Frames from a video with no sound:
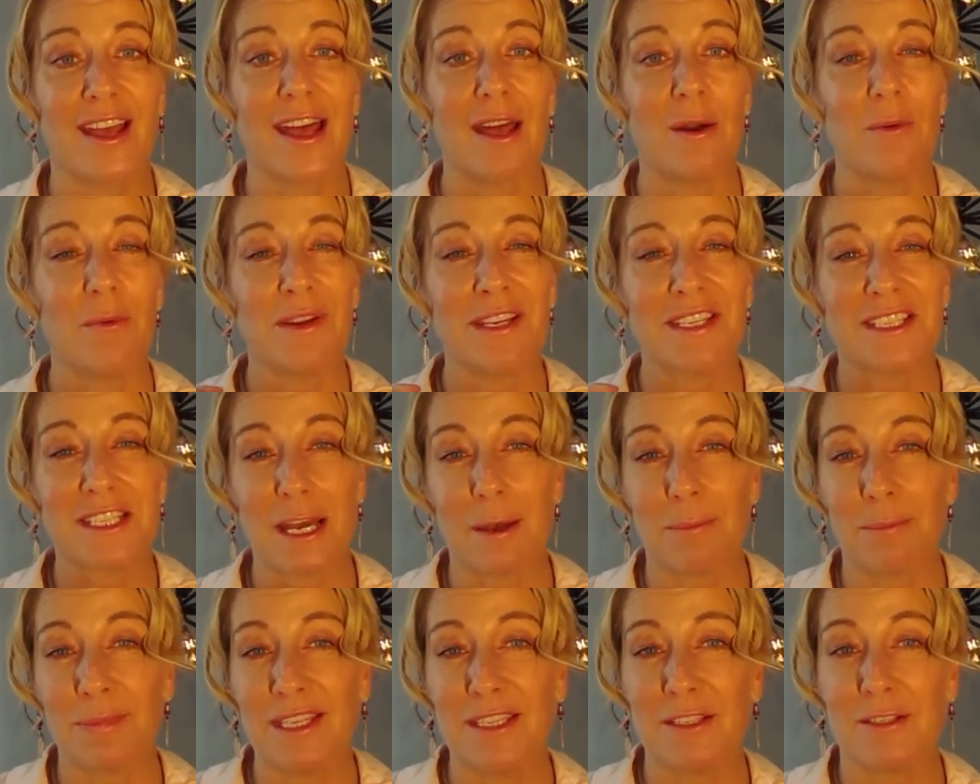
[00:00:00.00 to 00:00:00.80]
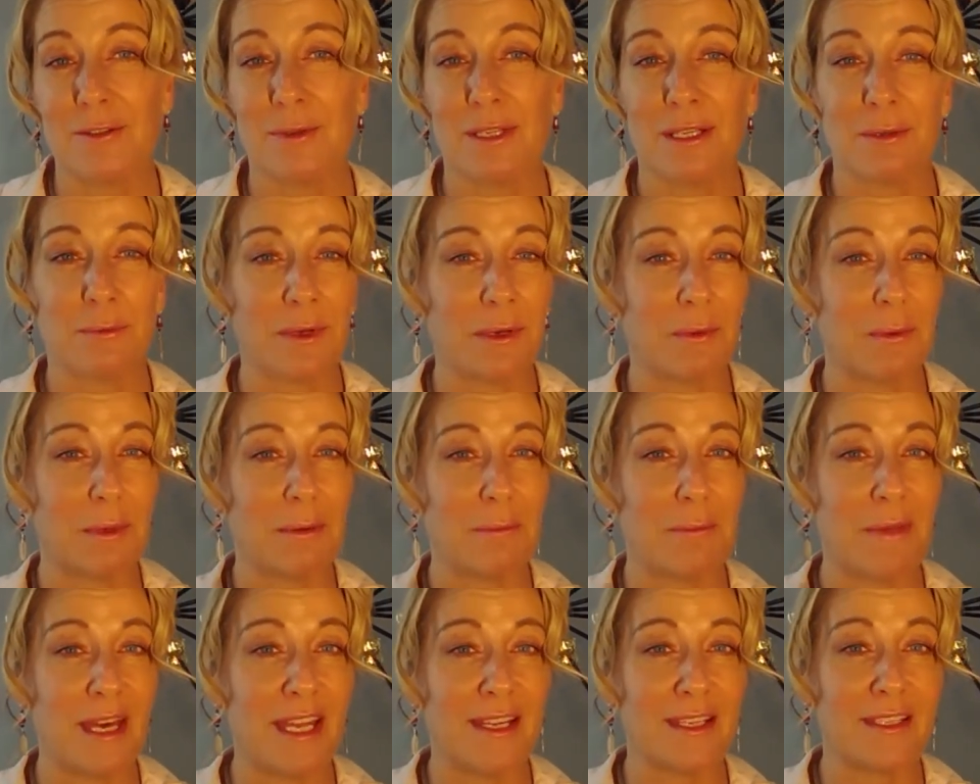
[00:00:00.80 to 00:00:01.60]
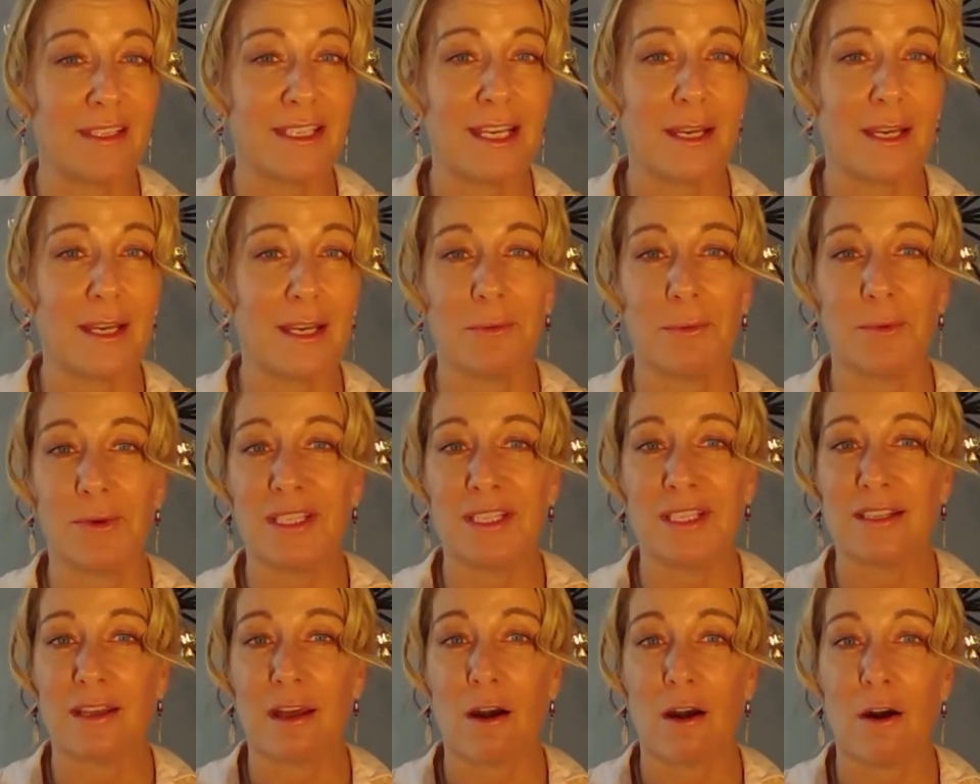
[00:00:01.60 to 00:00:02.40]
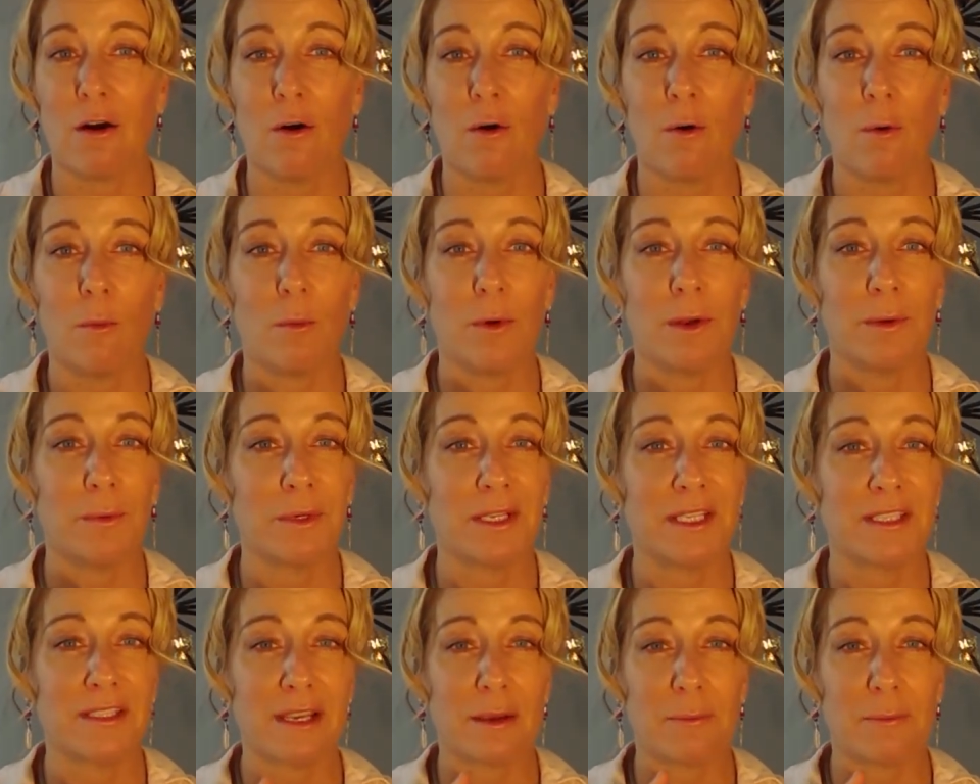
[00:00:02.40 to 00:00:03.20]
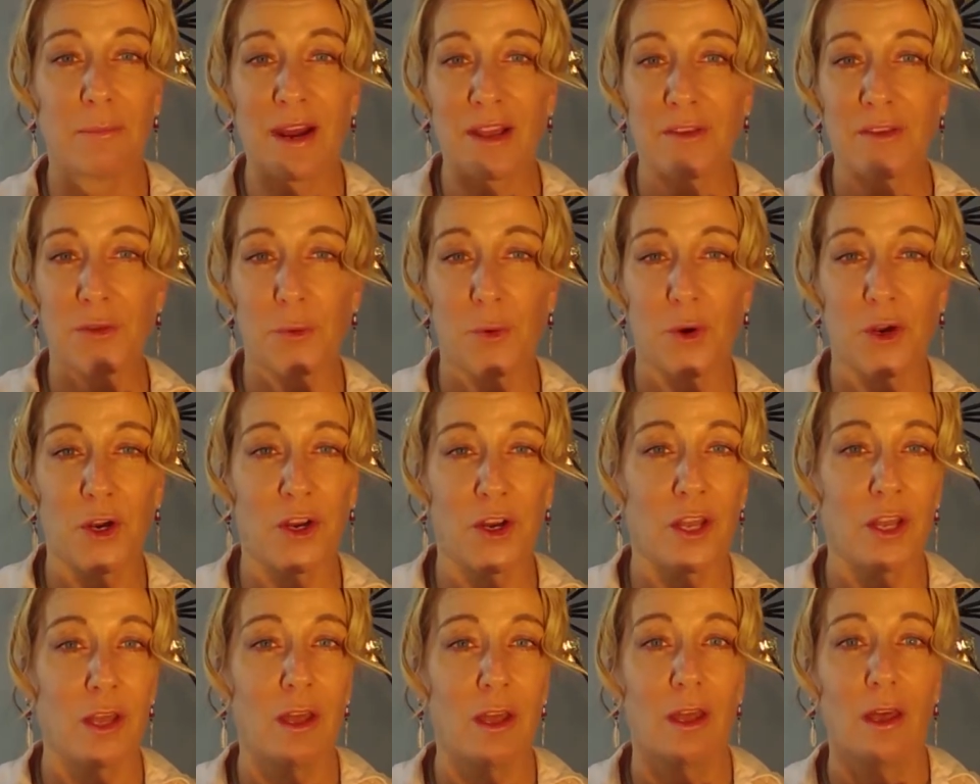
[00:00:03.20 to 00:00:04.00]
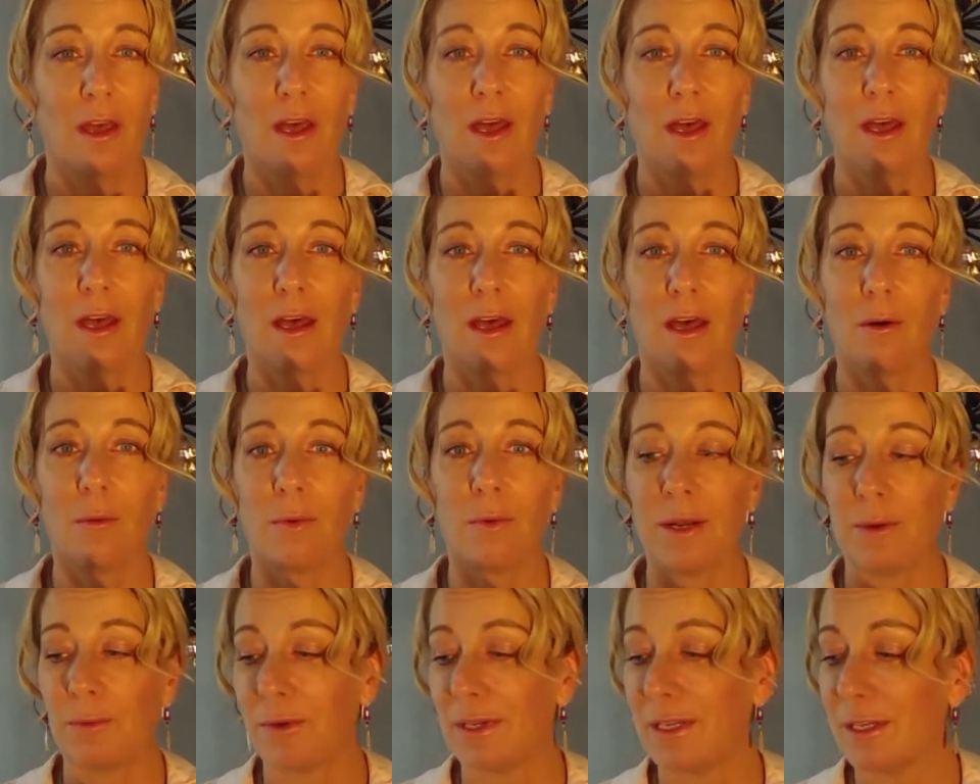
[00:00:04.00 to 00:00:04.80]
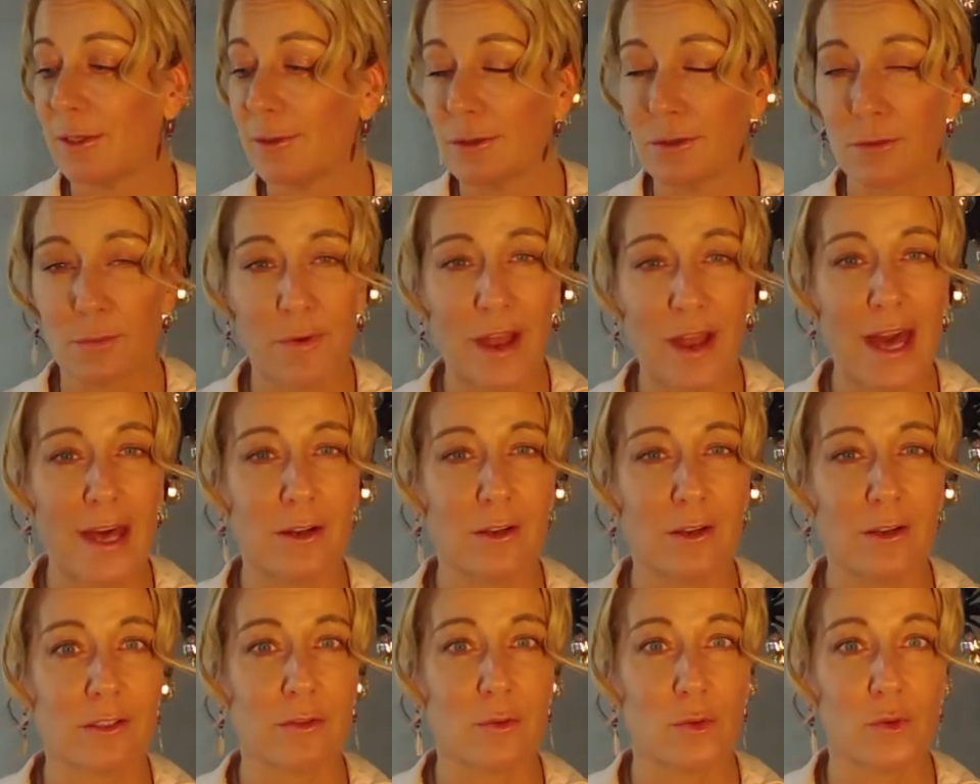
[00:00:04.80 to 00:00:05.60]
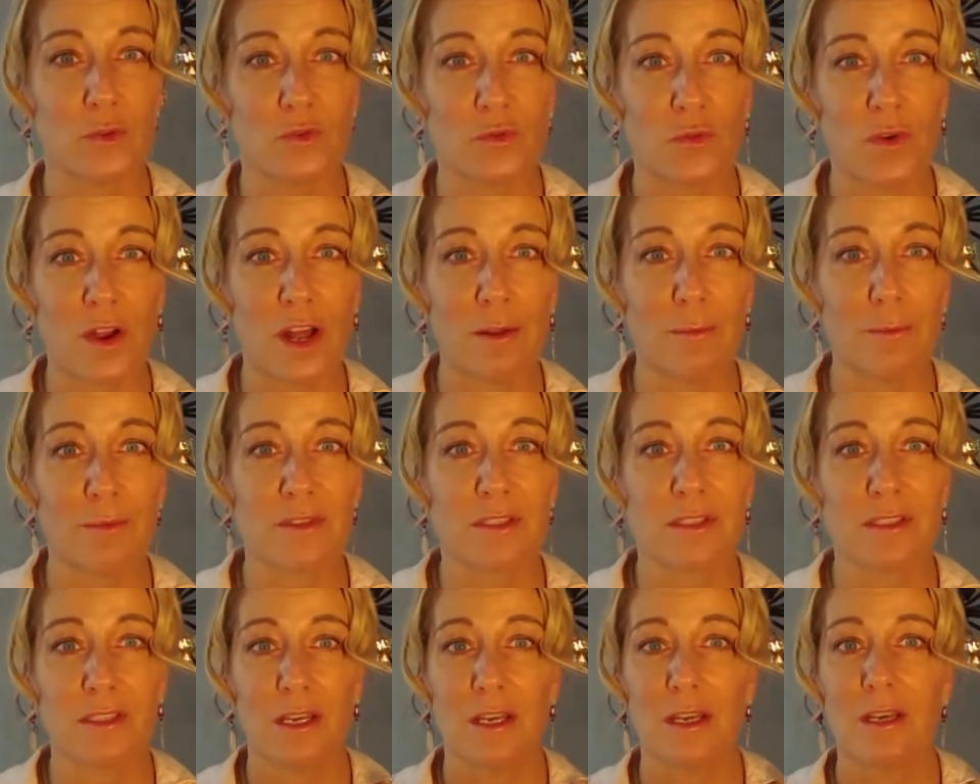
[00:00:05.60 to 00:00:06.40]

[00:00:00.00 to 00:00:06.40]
And we tap into it when we meditate, when we say Om, when we say breath work, when we use rattles or drums.